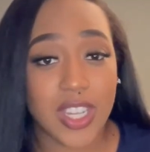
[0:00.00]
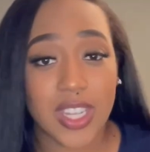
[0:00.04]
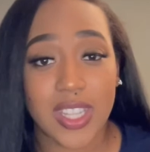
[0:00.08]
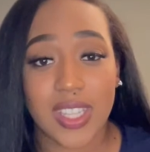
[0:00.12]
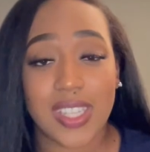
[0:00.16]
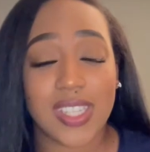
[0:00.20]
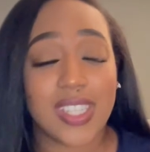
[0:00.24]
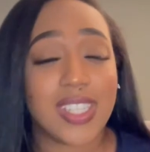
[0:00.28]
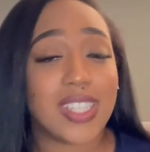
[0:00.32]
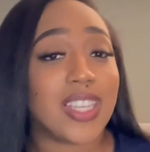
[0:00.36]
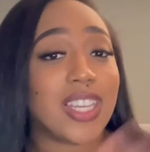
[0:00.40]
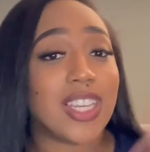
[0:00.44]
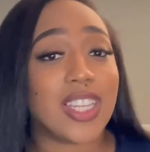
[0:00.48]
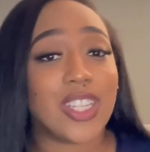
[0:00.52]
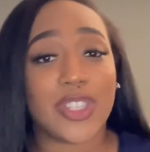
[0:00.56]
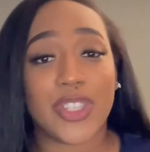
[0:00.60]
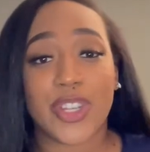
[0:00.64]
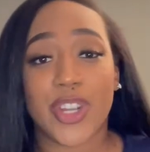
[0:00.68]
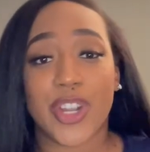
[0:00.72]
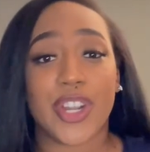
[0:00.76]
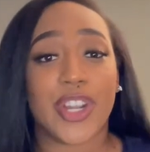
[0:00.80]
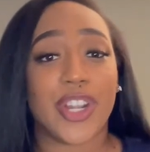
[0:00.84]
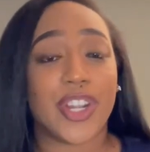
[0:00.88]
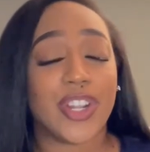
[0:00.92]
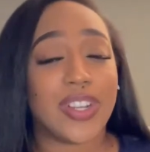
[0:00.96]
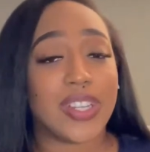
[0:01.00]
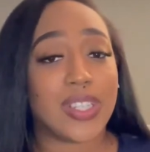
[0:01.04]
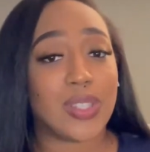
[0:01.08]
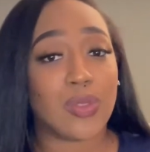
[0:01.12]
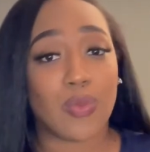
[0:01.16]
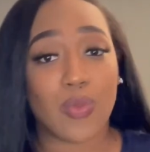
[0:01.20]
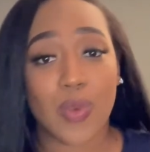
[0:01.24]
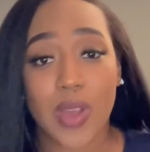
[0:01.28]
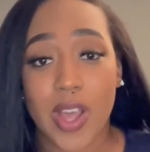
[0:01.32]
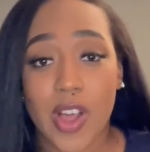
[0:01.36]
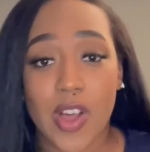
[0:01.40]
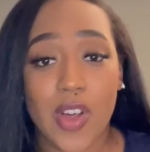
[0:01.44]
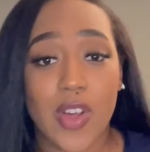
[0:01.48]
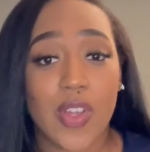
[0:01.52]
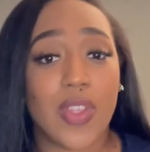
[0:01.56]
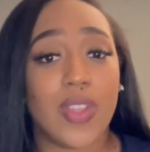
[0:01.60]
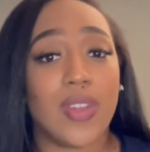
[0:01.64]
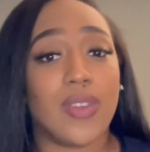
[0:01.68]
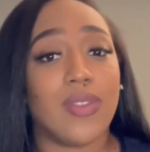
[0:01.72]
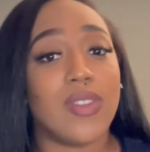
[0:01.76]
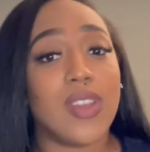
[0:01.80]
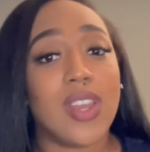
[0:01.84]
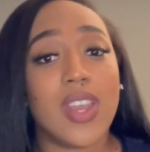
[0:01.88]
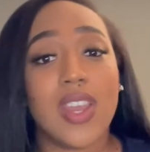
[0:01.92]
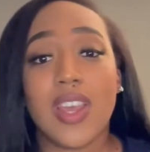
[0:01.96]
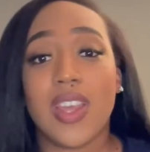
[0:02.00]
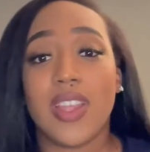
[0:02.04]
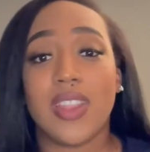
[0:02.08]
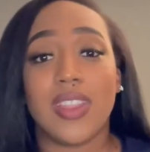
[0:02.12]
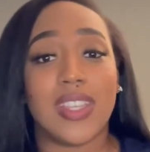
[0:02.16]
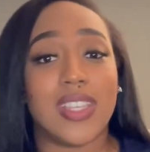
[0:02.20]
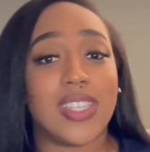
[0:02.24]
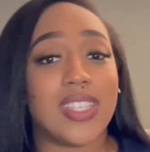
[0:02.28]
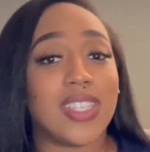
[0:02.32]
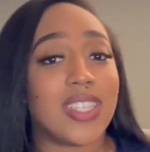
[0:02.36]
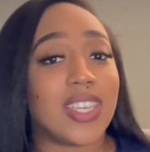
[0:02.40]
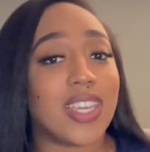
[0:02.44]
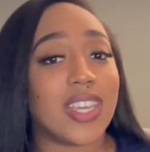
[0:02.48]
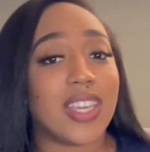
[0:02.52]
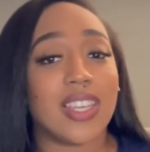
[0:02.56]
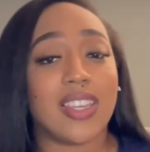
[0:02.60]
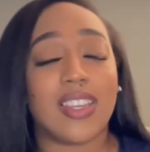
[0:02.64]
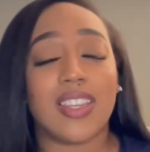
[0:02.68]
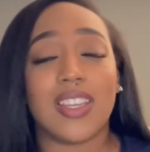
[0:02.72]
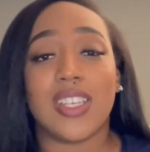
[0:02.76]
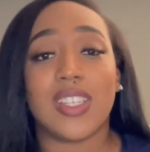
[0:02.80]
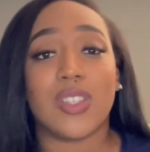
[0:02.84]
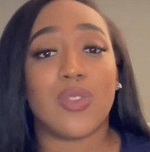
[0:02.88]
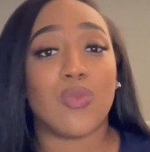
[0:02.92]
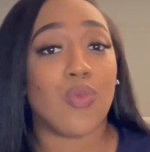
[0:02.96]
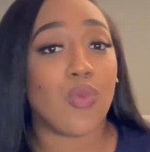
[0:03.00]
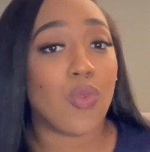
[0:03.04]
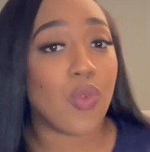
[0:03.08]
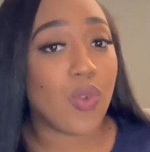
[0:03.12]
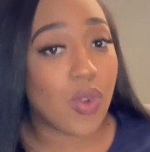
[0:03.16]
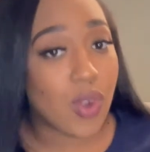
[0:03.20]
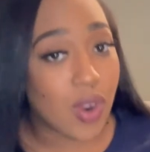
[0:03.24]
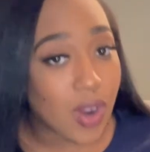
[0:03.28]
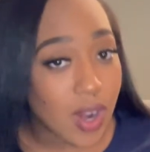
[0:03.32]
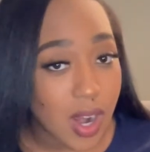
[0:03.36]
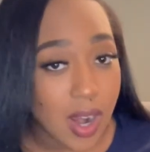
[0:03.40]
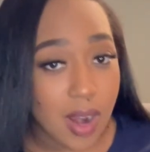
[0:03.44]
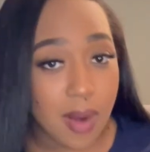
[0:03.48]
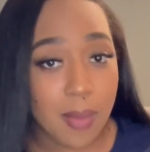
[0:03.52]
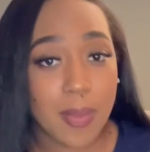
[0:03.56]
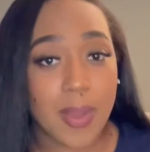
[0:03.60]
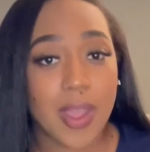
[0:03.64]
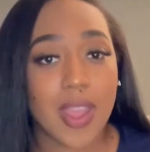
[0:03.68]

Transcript: The skin turgor is well. The skin is warm.